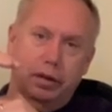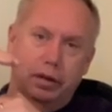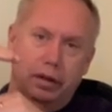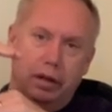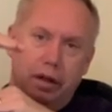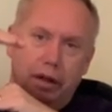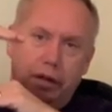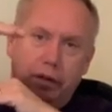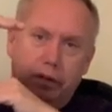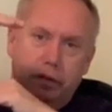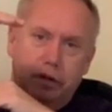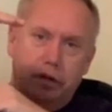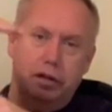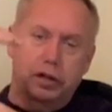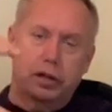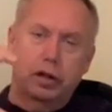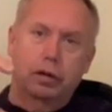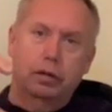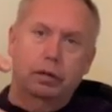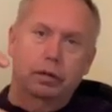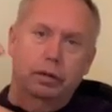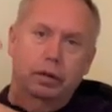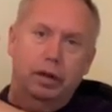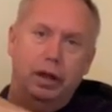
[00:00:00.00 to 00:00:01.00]
another
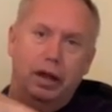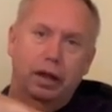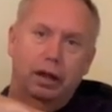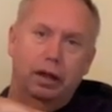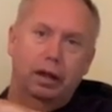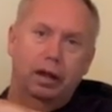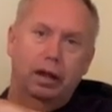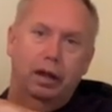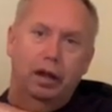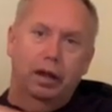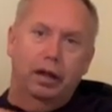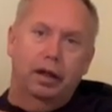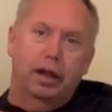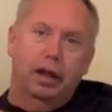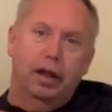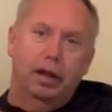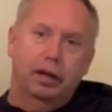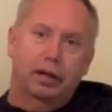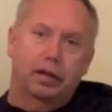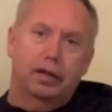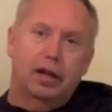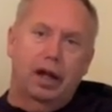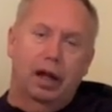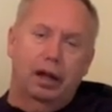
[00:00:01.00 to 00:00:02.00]
stone on
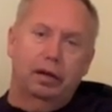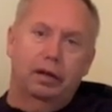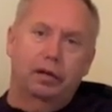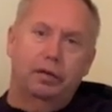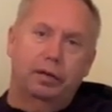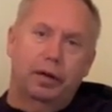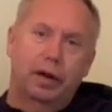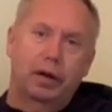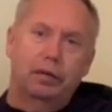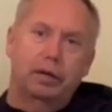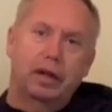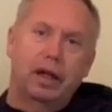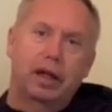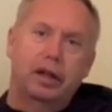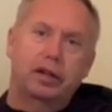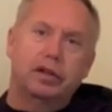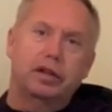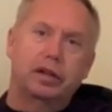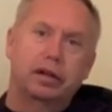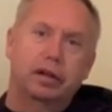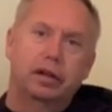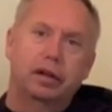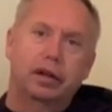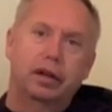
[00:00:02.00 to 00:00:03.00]
that solid
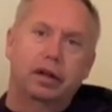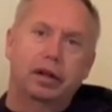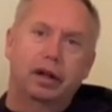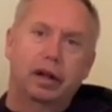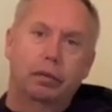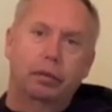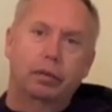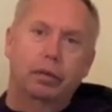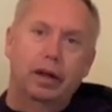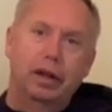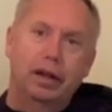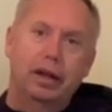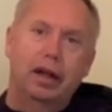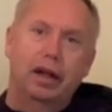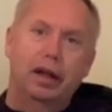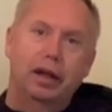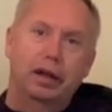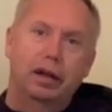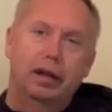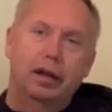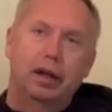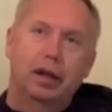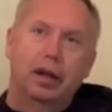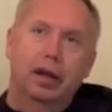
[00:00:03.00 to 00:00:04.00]
foundation that we
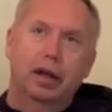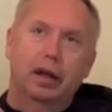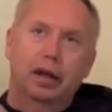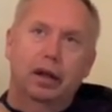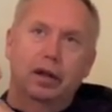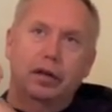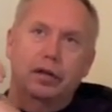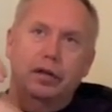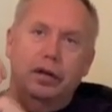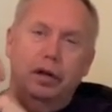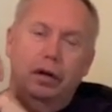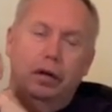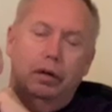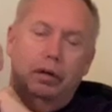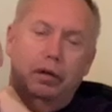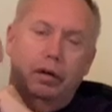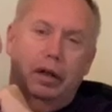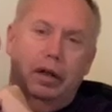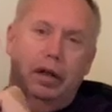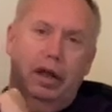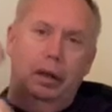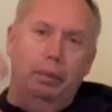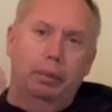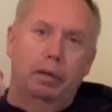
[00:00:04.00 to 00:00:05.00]
need. So
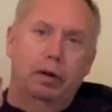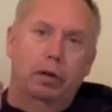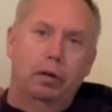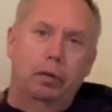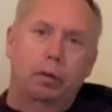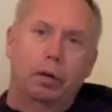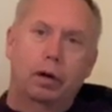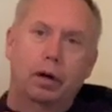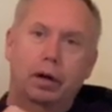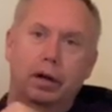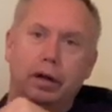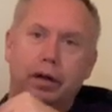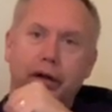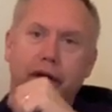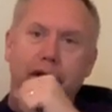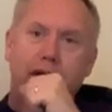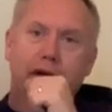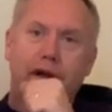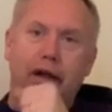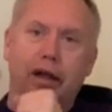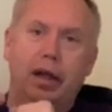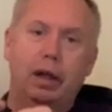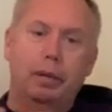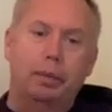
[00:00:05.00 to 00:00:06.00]
keep in the Word,
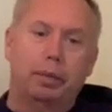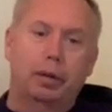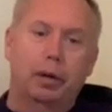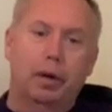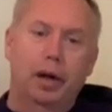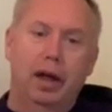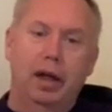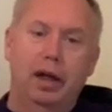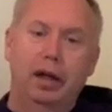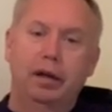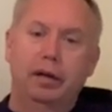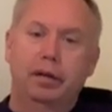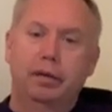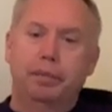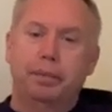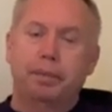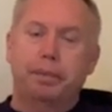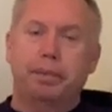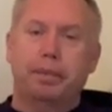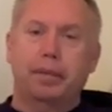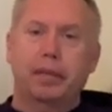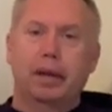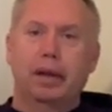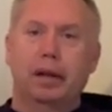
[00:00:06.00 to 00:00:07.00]
keep praying,
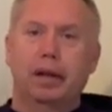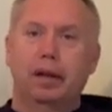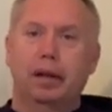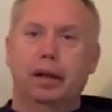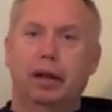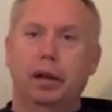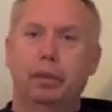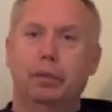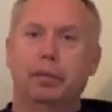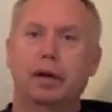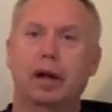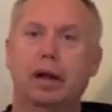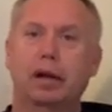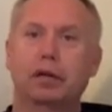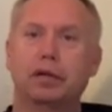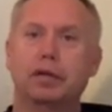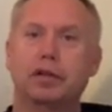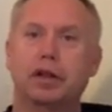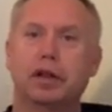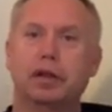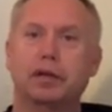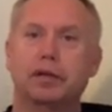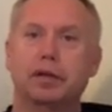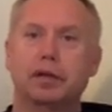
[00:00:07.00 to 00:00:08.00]
keep following
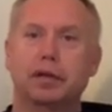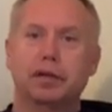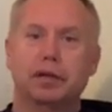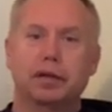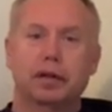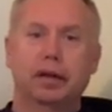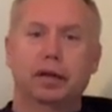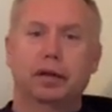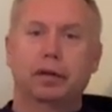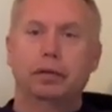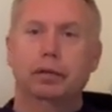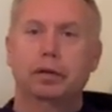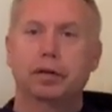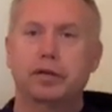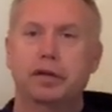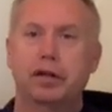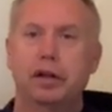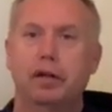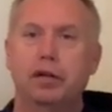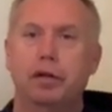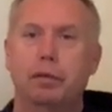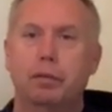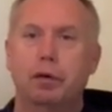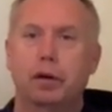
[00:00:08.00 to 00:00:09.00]
Jesus. We'll
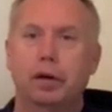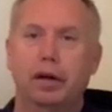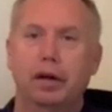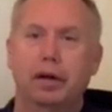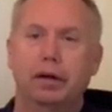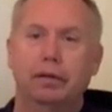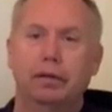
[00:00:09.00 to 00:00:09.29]
see you in the morning.